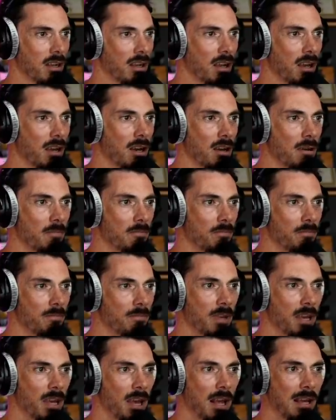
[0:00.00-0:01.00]

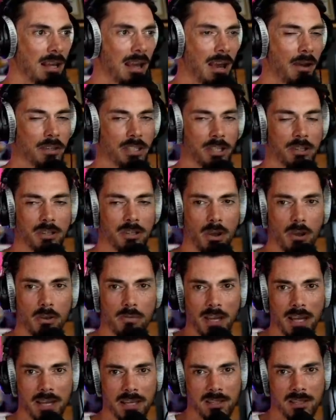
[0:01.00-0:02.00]
allowing you to
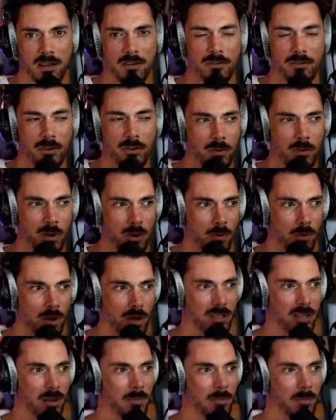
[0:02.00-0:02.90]
overlay stuff on the real world.